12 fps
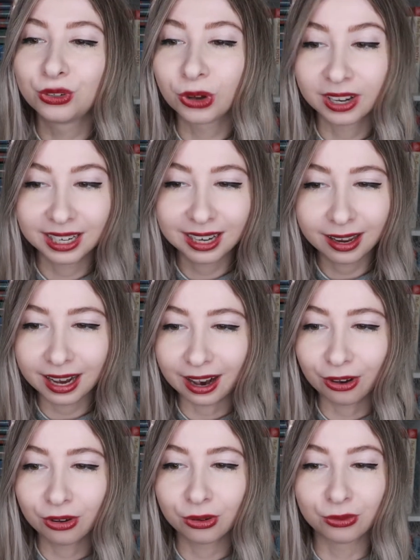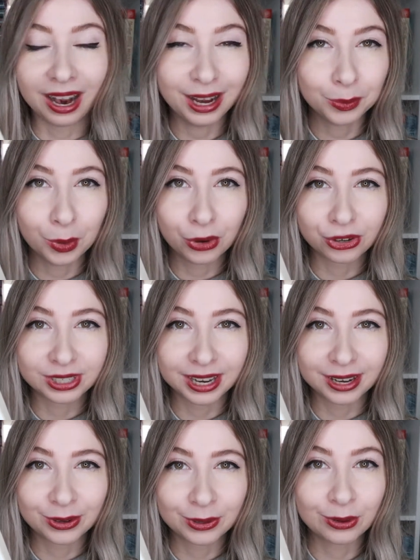a drunken night out, ride a
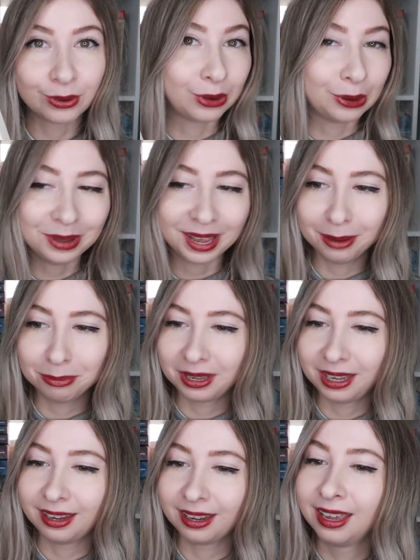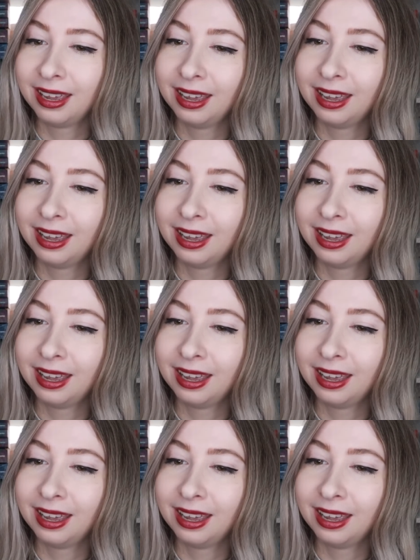motorcycle, go camping,